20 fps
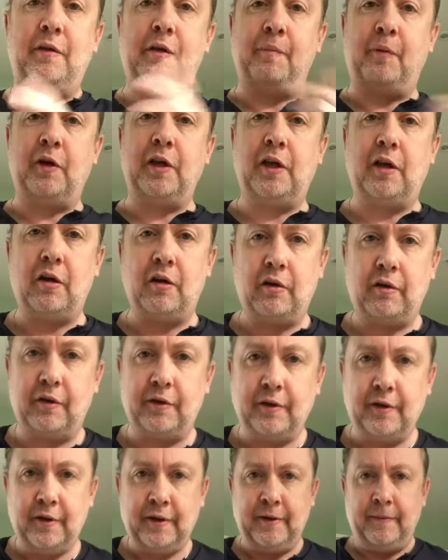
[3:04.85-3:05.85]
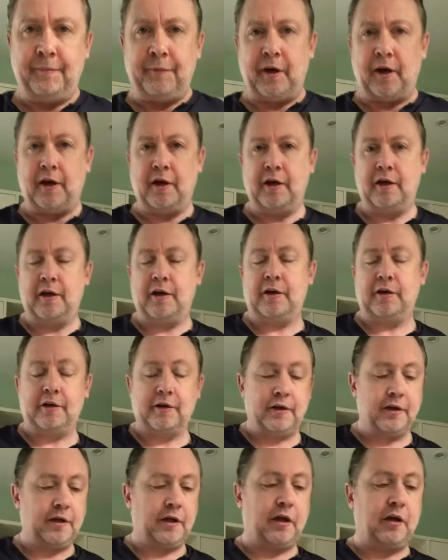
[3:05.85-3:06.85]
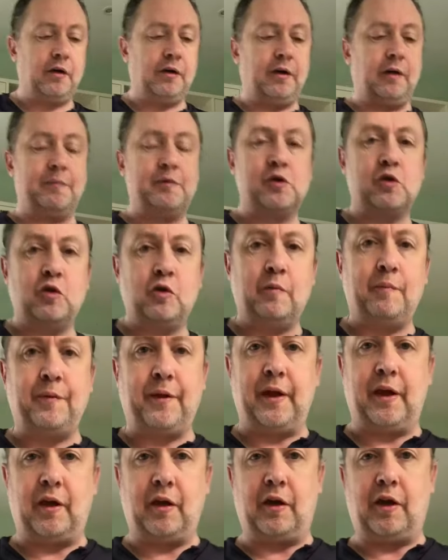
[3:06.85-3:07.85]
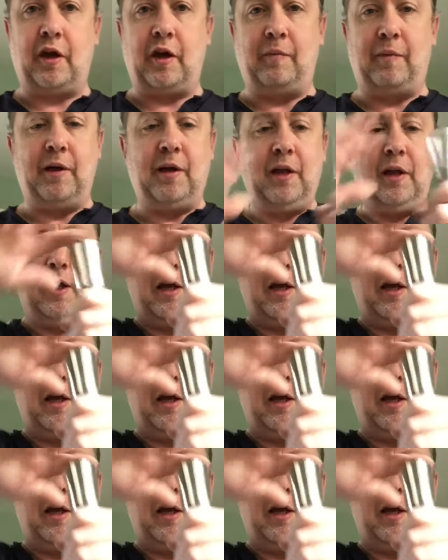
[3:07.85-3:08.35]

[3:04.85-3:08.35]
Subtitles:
your body can't absorb the curcumin